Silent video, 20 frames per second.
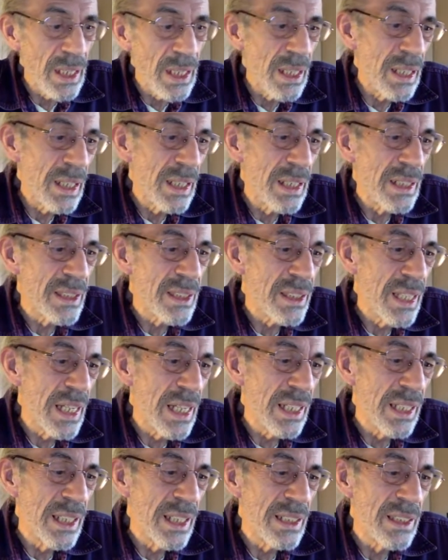it's
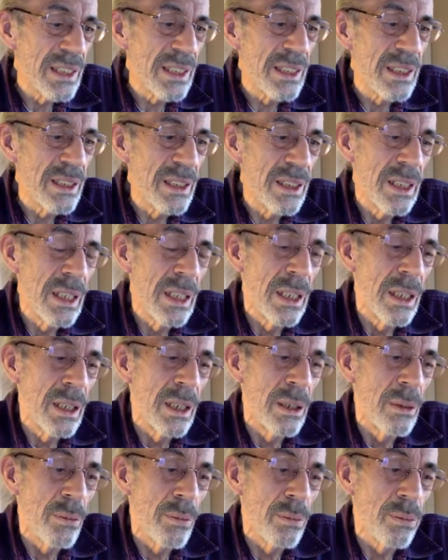that it's
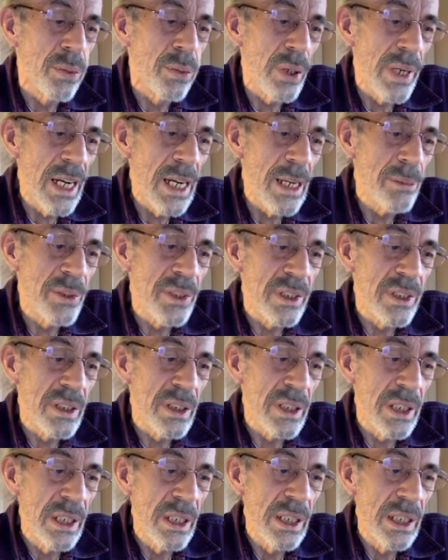perhaps
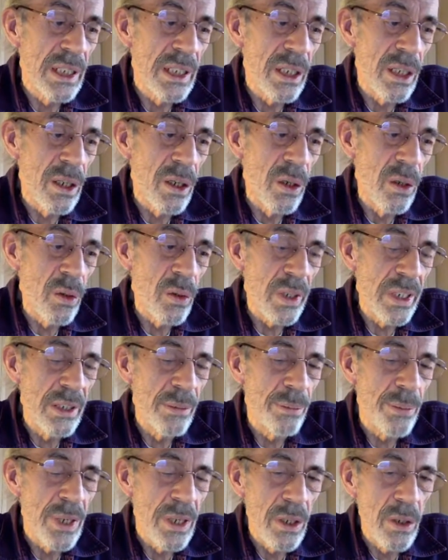the
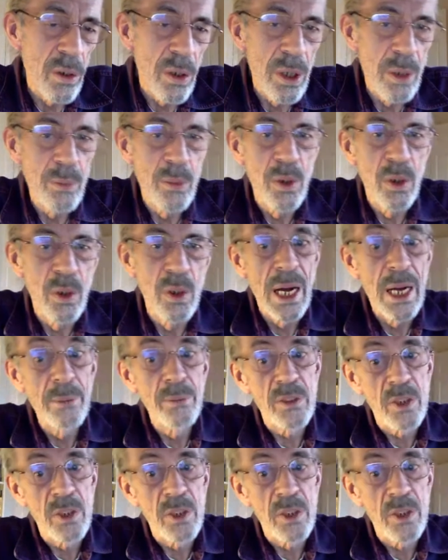only paranormal, I'm